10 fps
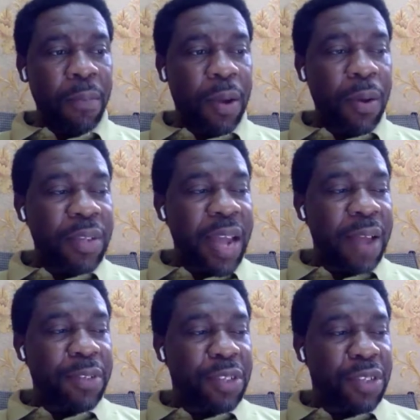Because
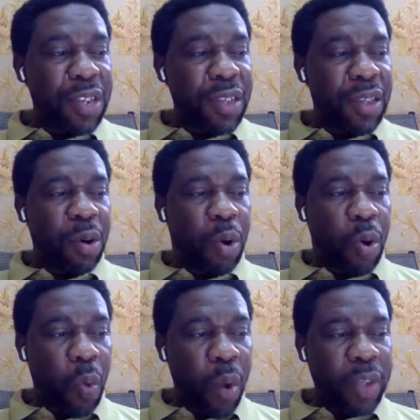I've seen the
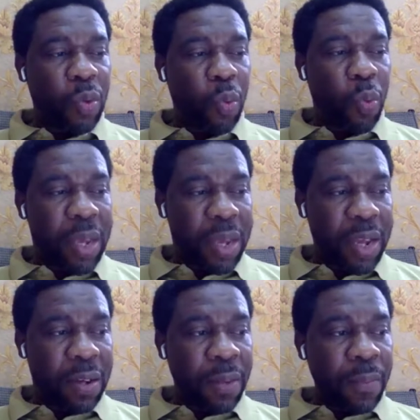great
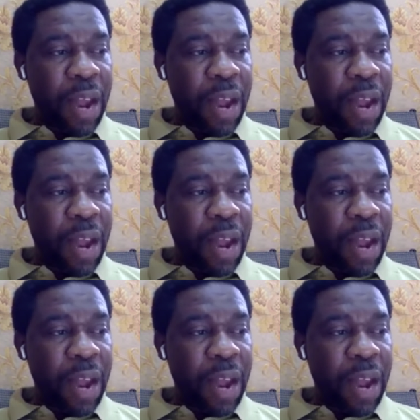wicked,